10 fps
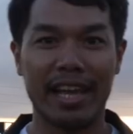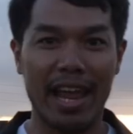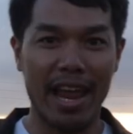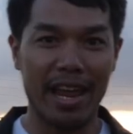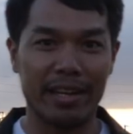
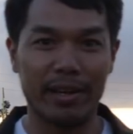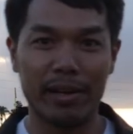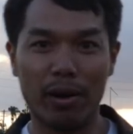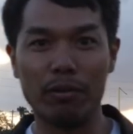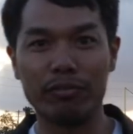And
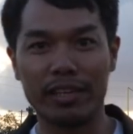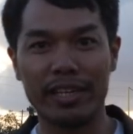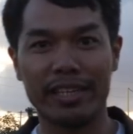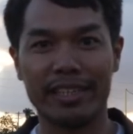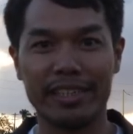
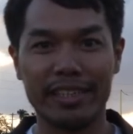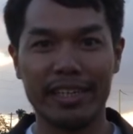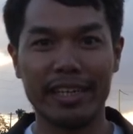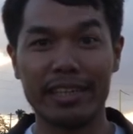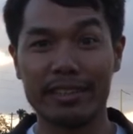hopefully
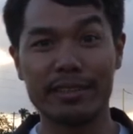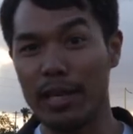this